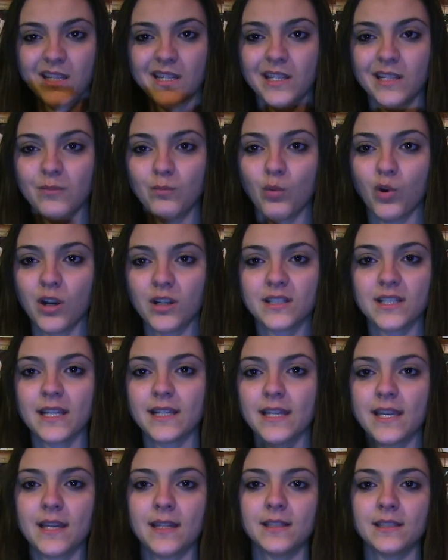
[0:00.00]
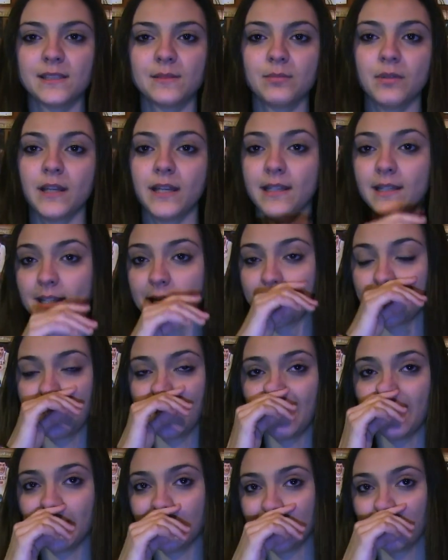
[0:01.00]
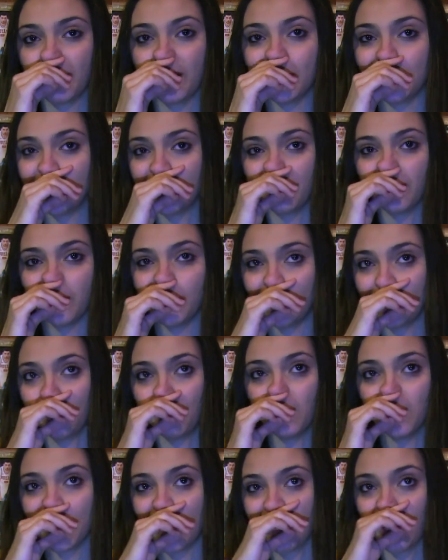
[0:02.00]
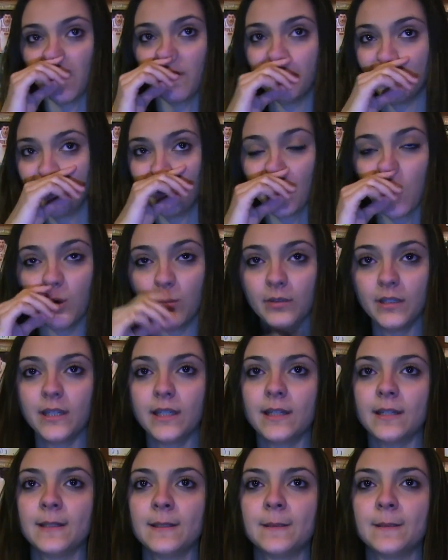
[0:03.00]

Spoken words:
In words I can't explain this feeling, but I love you, Kobe.